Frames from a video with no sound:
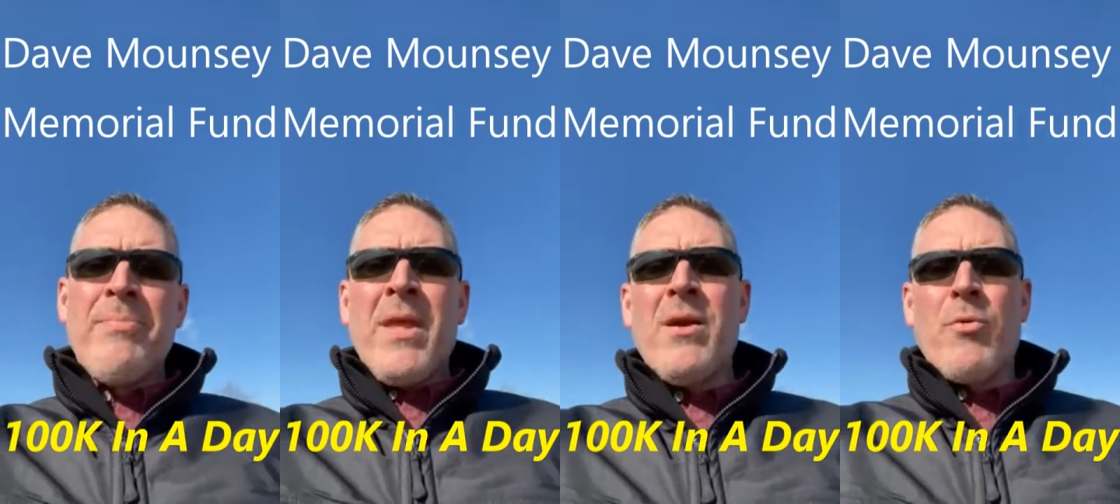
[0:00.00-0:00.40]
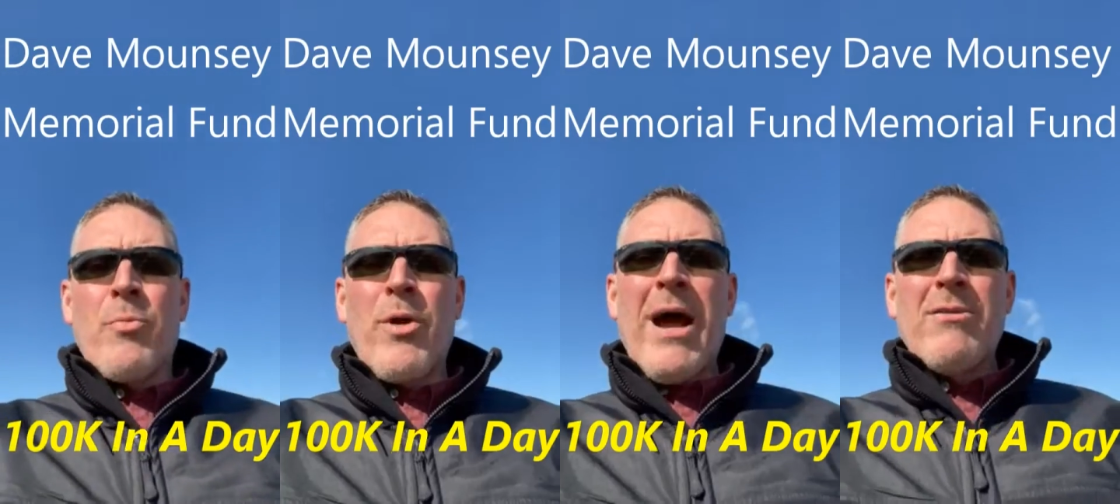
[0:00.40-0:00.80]
and we're
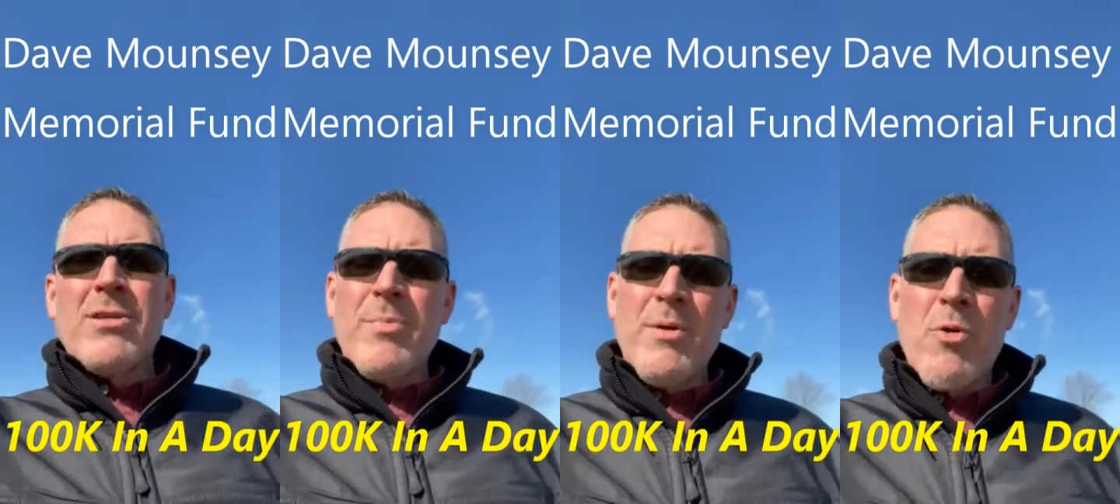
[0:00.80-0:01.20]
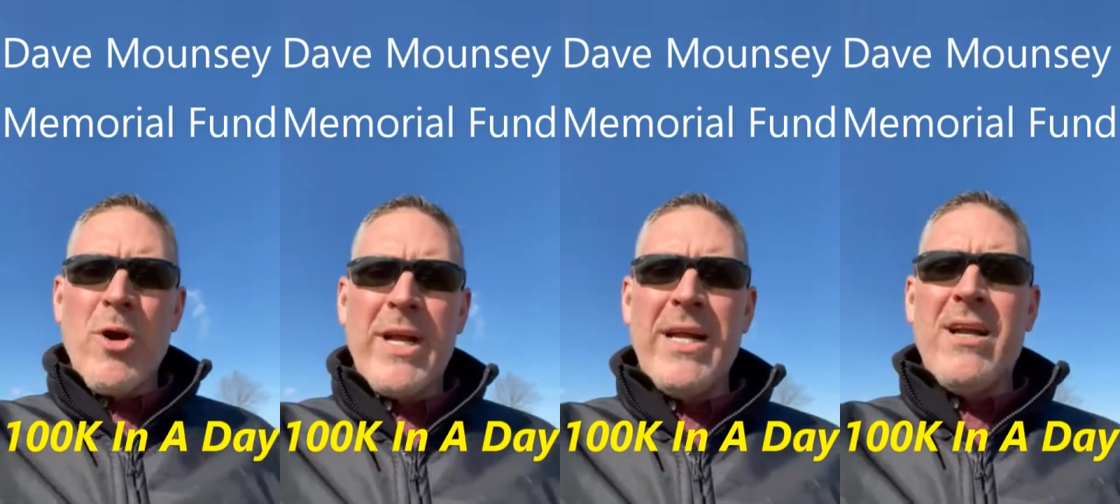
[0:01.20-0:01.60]
proud to be
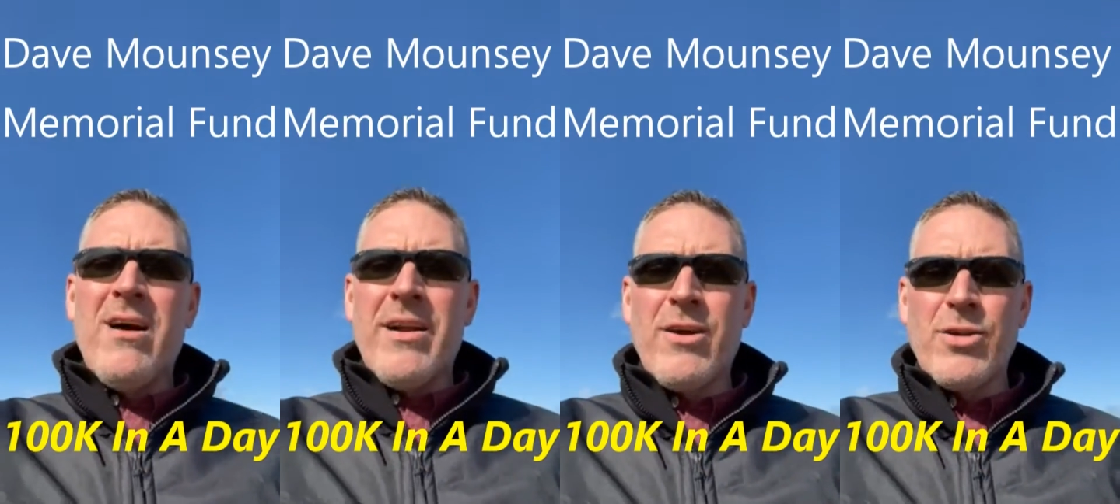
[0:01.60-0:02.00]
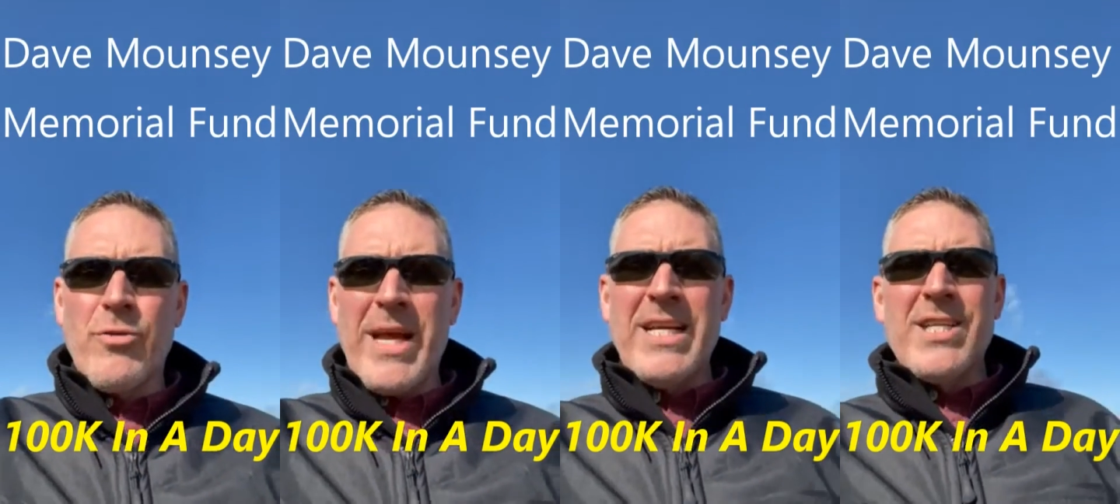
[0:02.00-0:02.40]
working on our
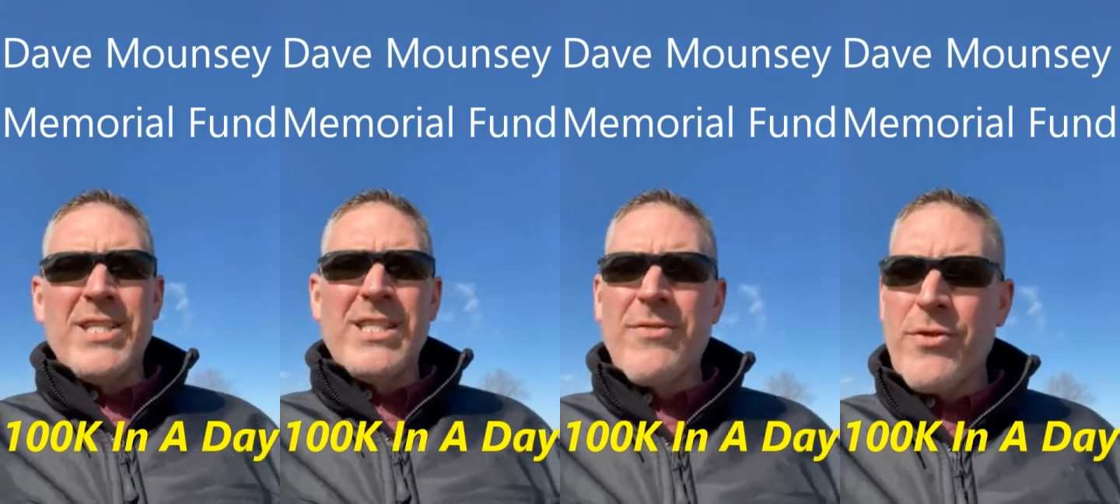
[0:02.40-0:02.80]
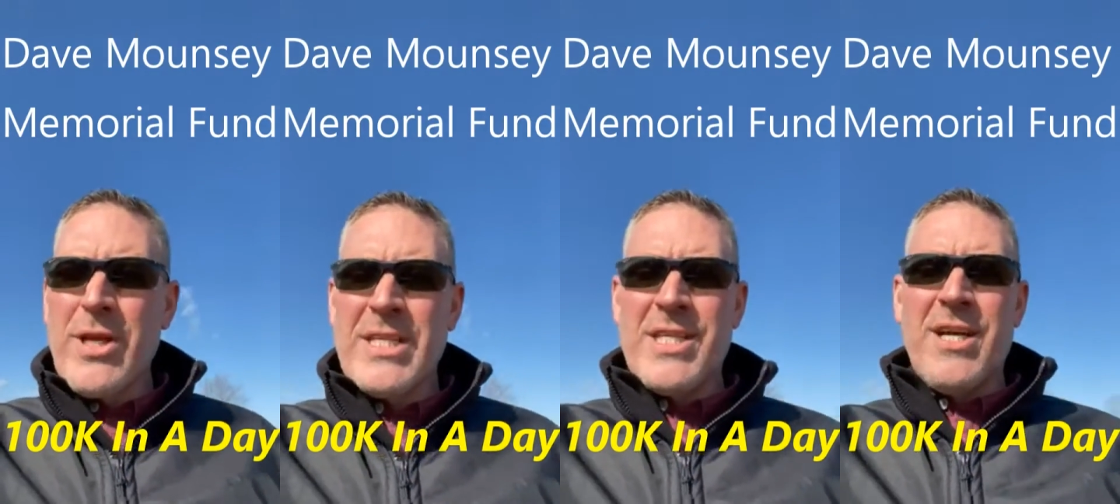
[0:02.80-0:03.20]
donations for
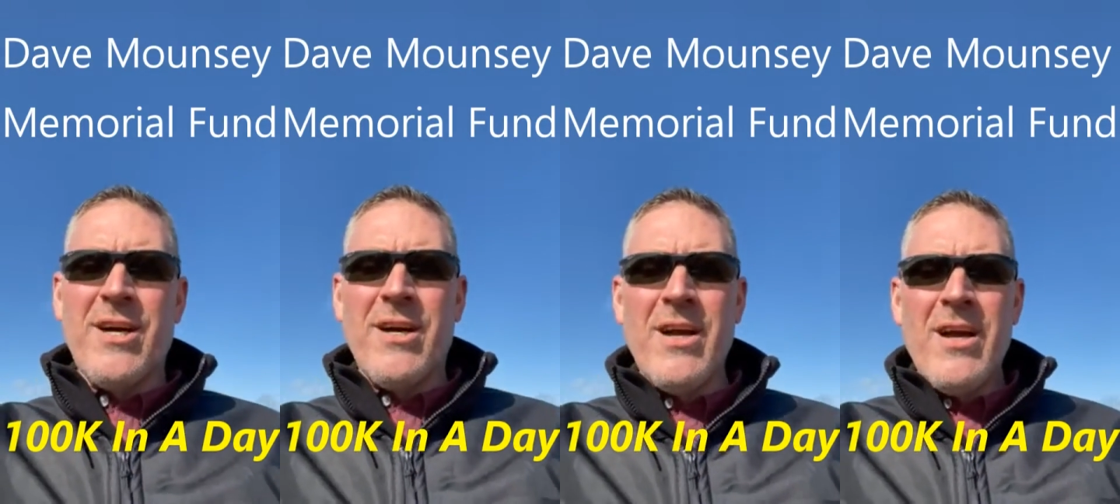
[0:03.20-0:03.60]
this year.